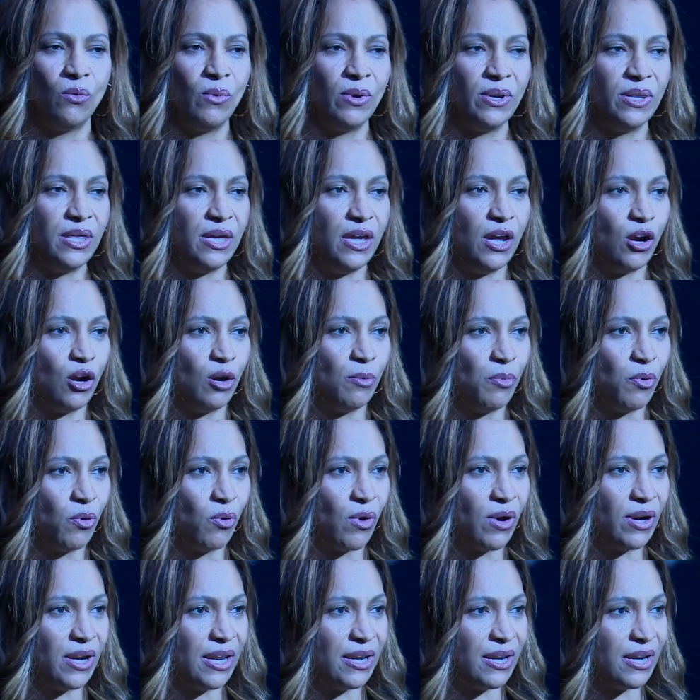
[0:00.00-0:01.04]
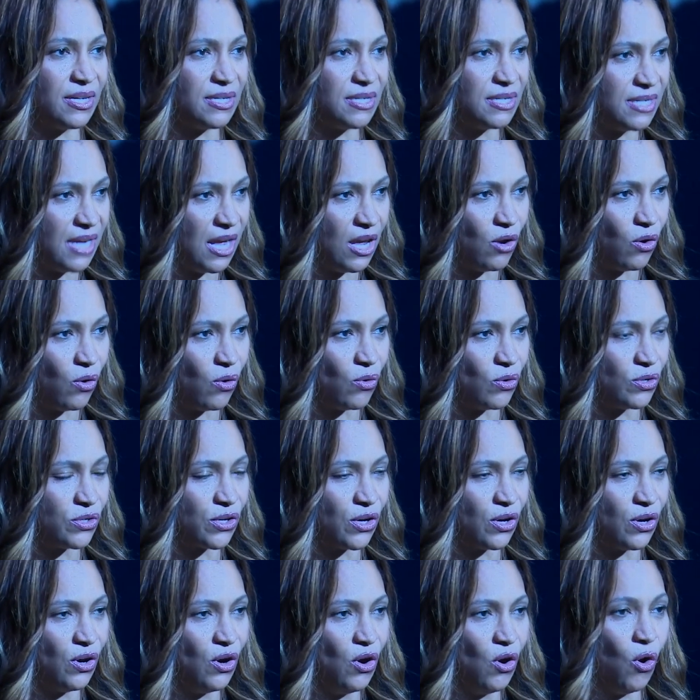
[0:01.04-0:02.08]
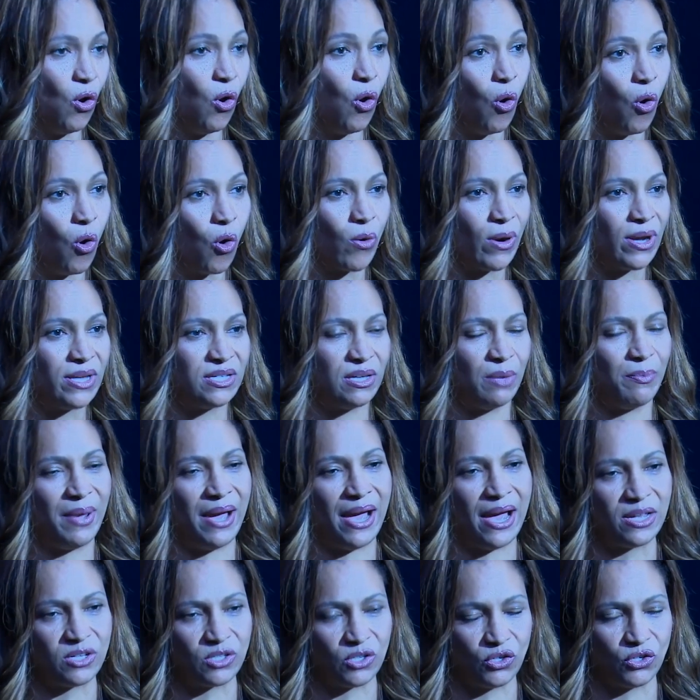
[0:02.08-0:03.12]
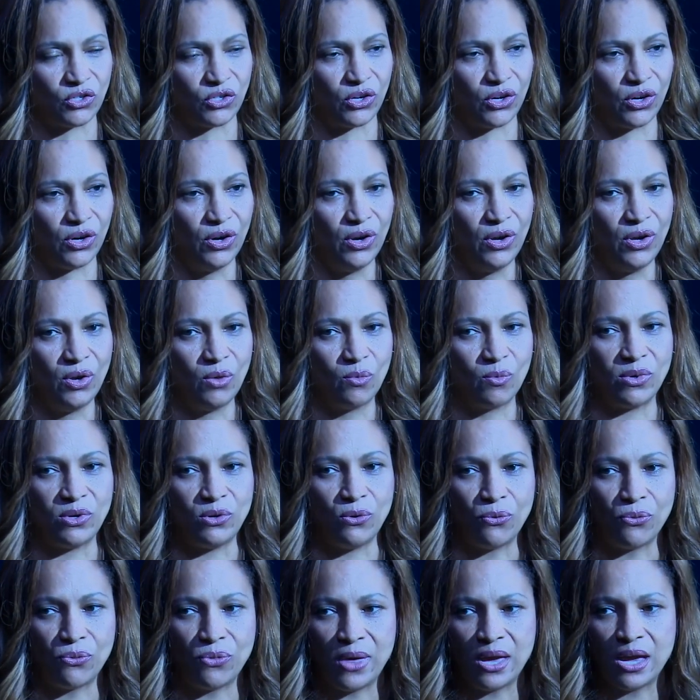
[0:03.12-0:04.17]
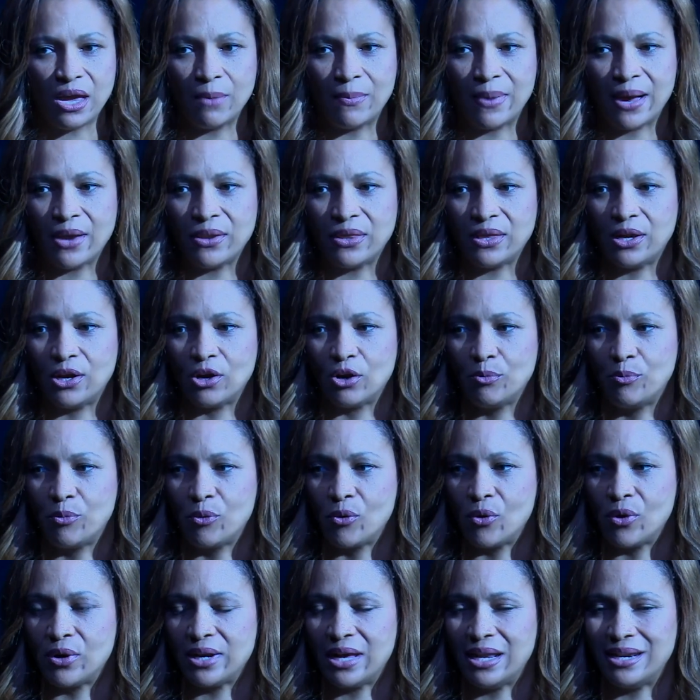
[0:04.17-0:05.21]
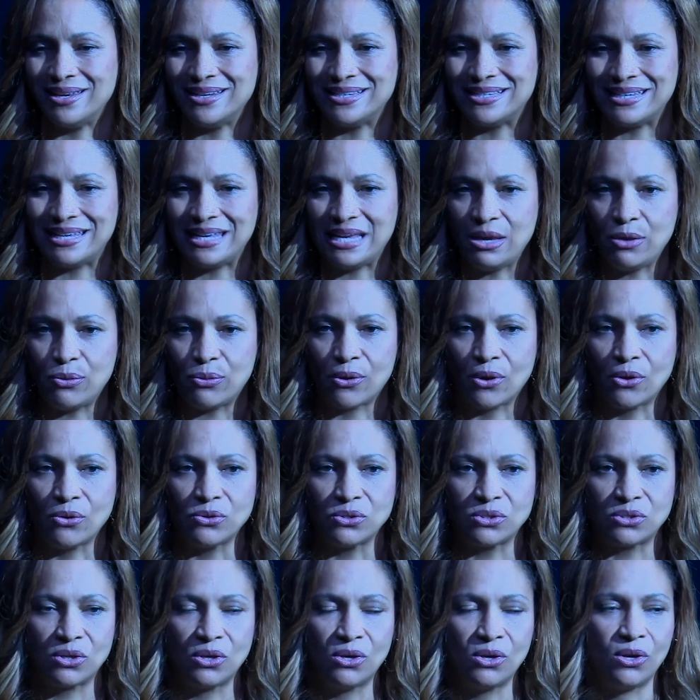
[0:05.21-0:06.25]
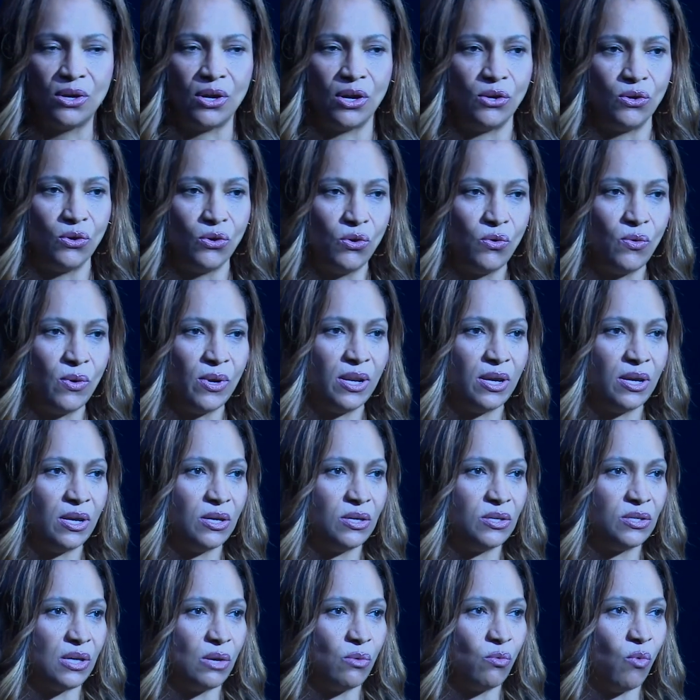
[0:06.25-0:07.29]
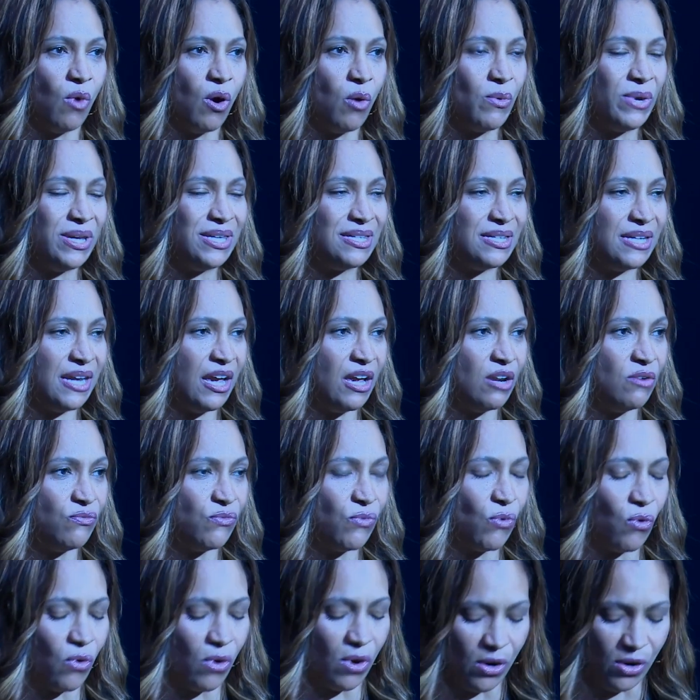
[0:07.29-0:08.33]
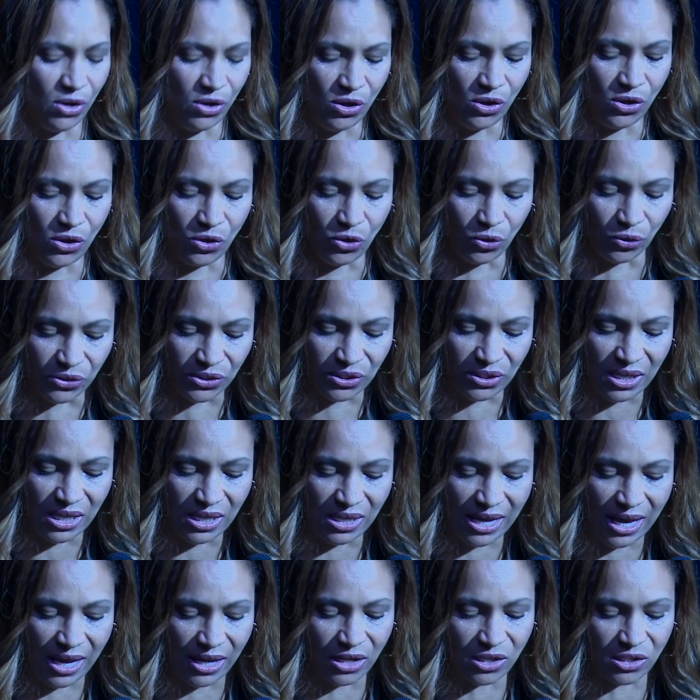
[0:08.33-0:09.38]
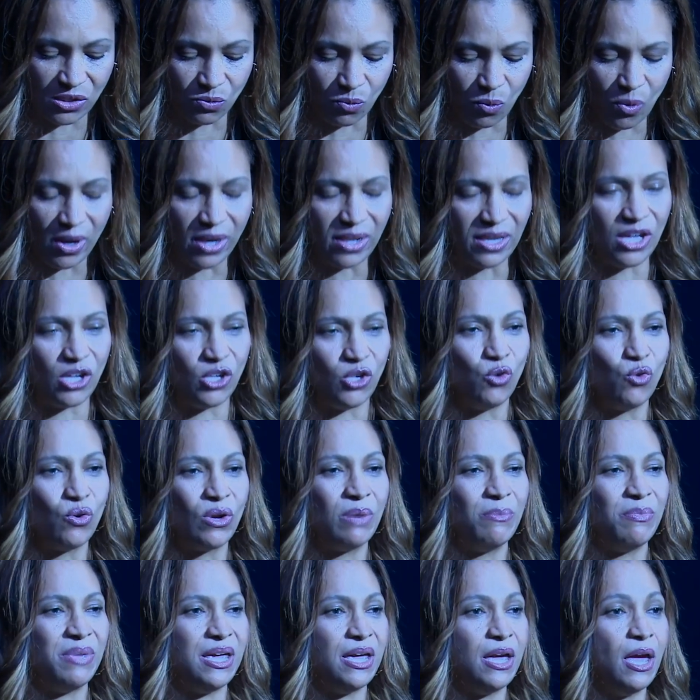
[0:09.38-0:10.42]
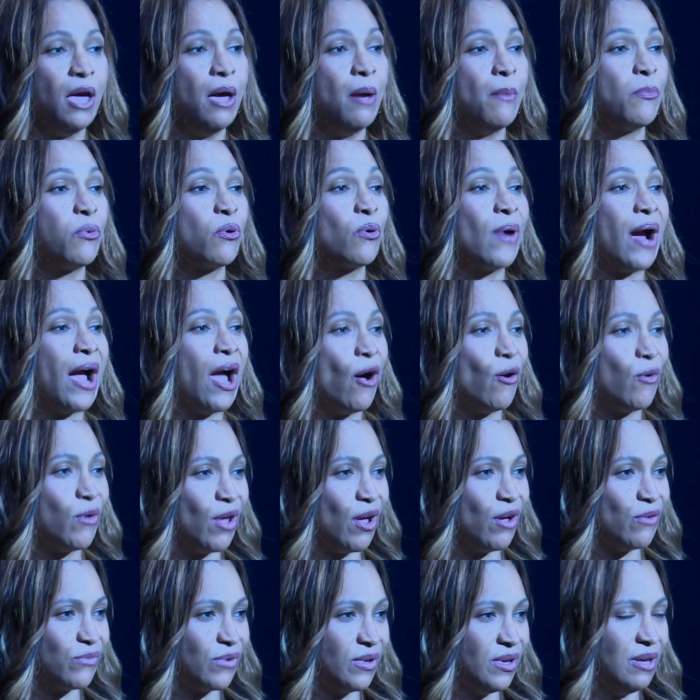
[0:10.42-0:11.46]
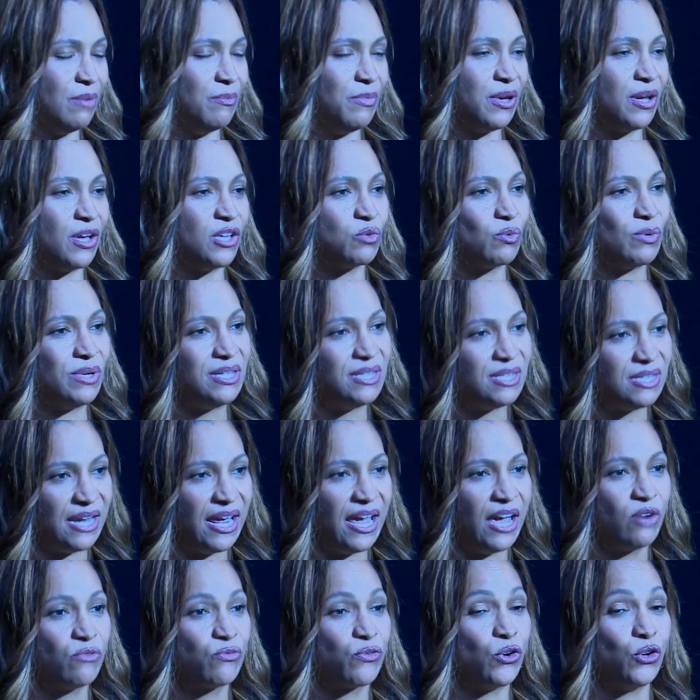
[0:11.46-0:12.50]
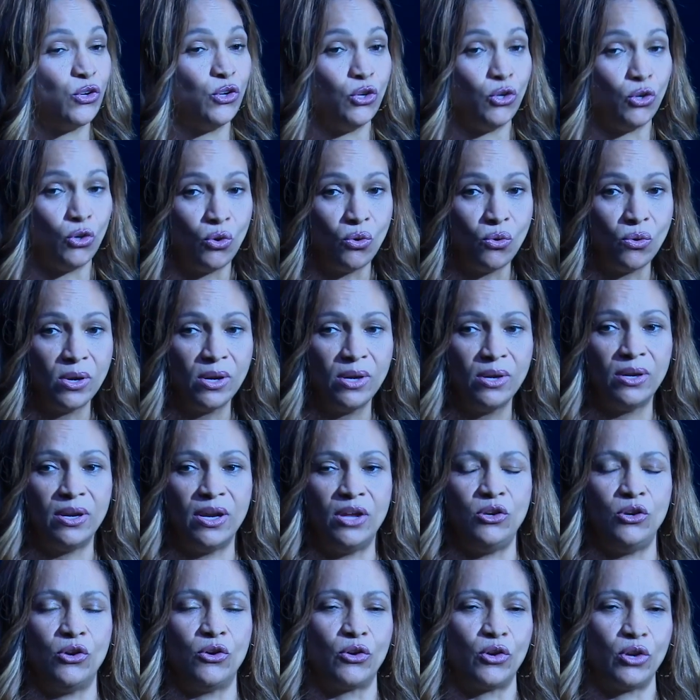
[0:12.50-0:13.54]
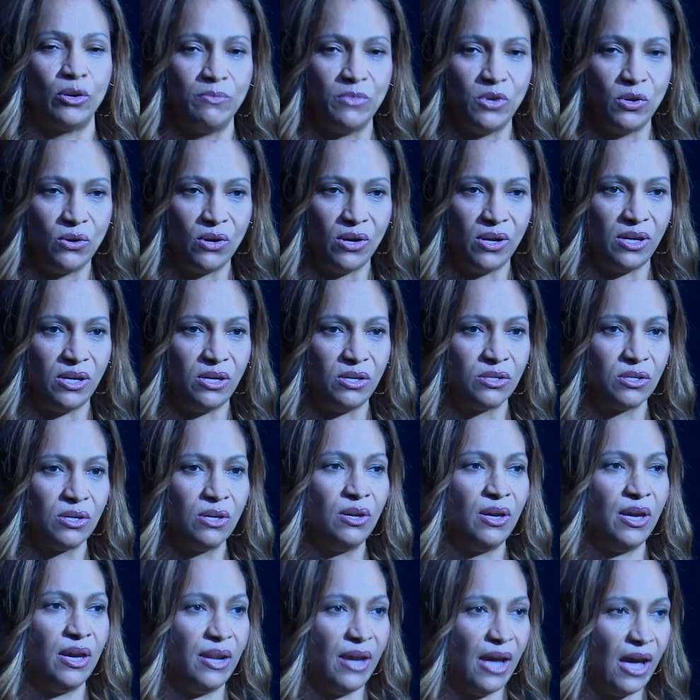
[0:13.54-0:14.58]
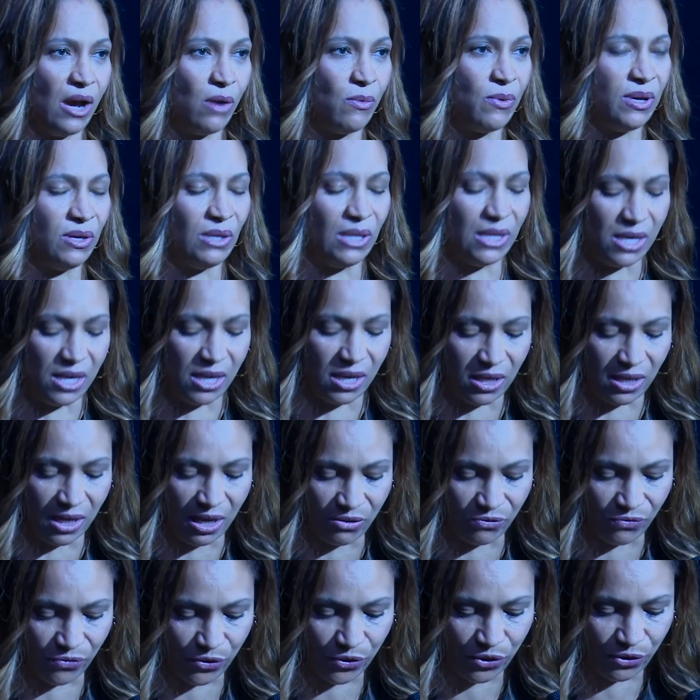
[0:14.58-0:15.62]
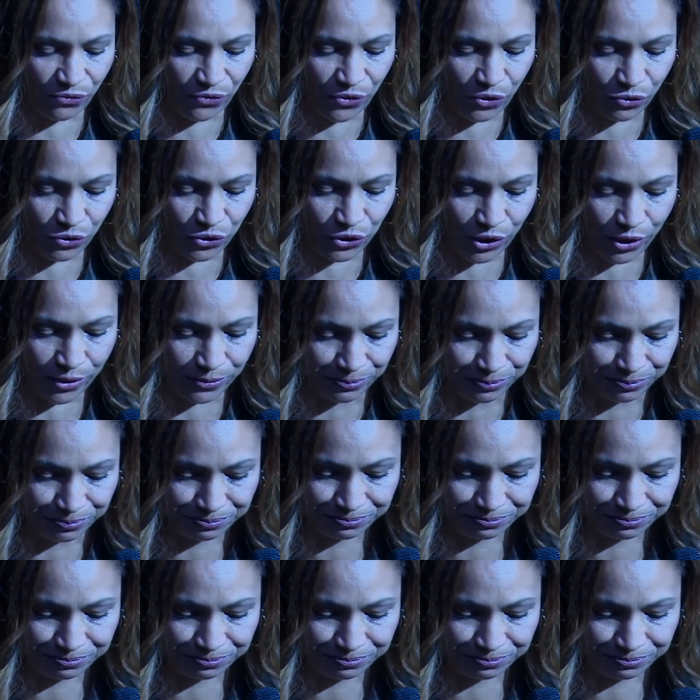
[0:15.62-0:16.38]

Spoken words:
with the airport and a stakeholder, or as a passenger, when you think about the airport and its ethos and who it is and what we stand for, you'll see that it's one that you can be proud of, because we stand for you and your communities and how we lead and for the future.